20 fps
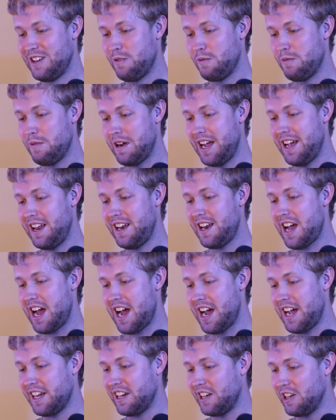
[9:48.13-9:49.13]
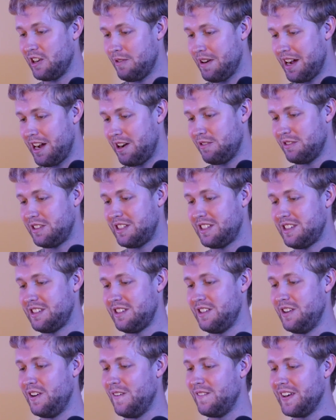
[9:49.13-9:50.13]
When I go out,
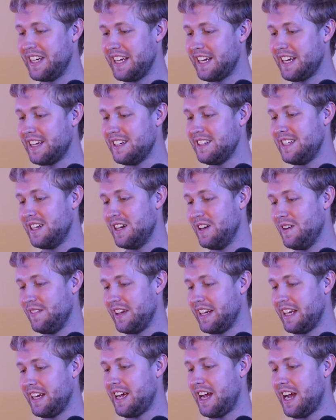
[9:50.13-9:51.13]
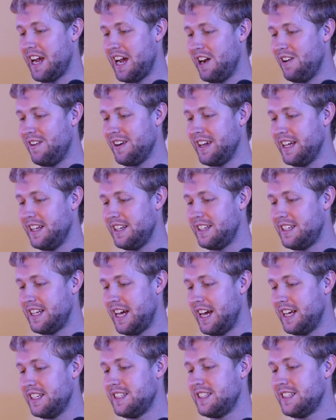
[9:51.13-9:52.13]
nobody can tell me how it
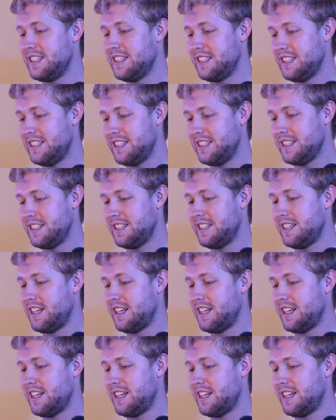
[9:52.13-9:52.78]
tests.